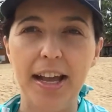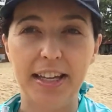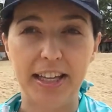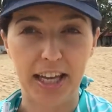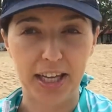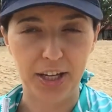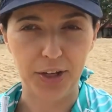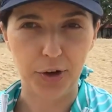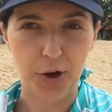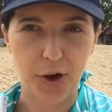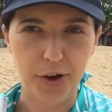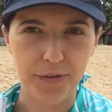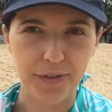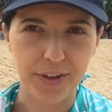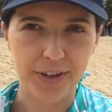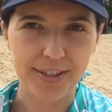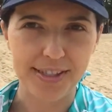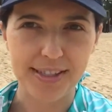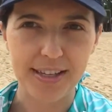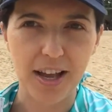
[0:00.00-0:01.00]
getting over
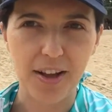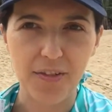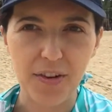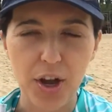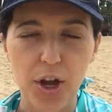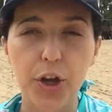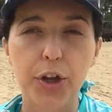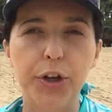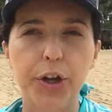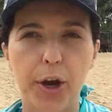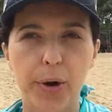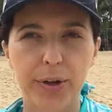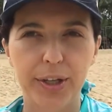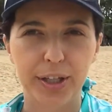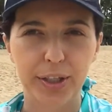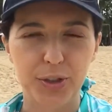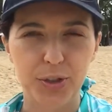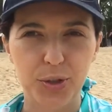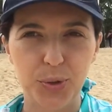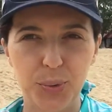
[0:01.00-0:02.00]
yourself,
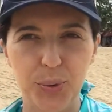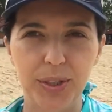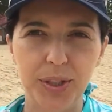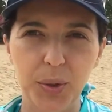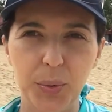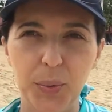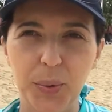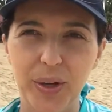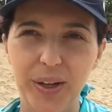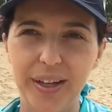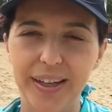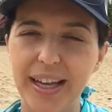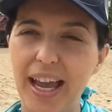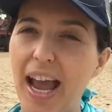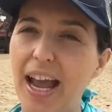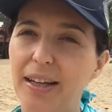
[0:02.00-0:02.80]
going and doing the work,